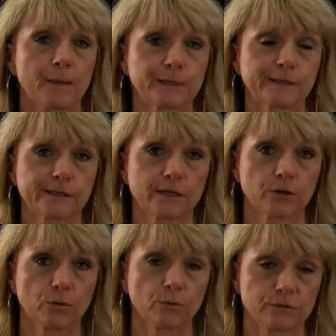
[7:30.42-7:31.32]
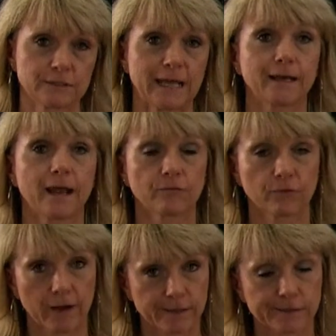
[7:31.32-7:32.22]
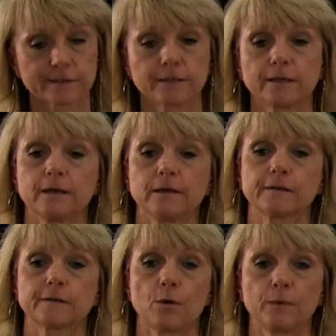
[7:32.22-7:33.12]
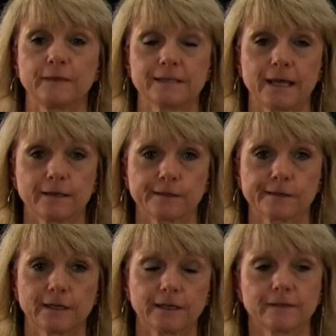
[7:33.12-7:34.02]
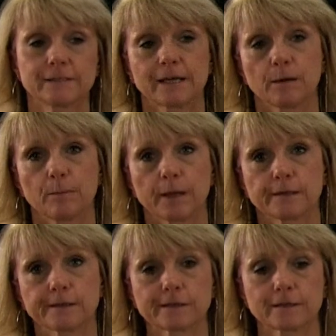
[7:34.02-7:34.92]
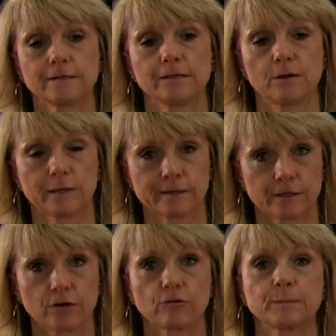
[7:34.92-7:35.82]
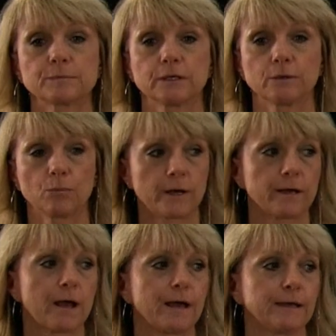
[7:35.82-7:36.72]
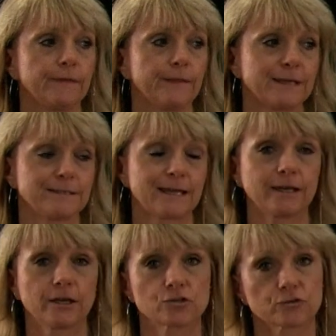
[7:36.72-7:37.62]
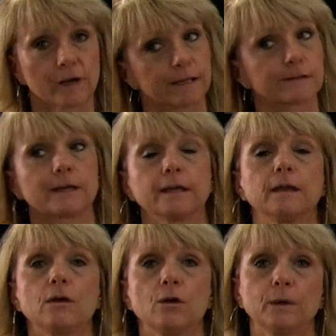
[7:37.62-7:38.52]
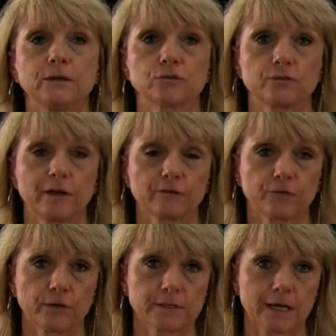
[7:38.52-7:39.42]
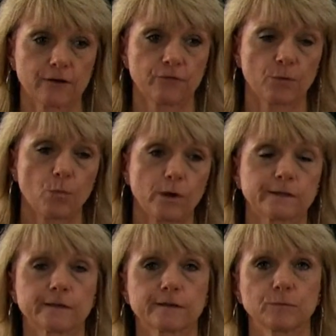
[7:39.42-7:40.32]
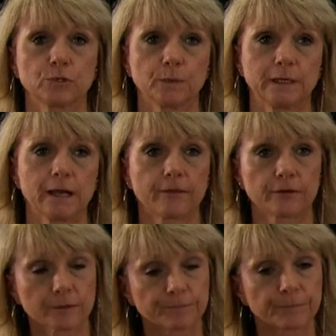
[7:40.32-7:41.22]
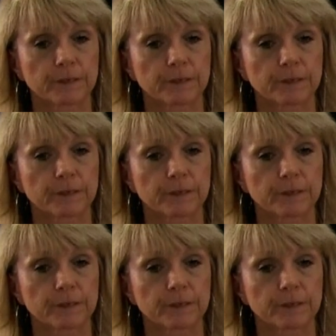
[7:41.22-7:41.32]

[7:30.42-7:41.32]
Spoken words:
Consider data at rest. So when the data is sitting in the database, is it encrypted, whatnot? And then data in transit, when you're transferring data from one system to another,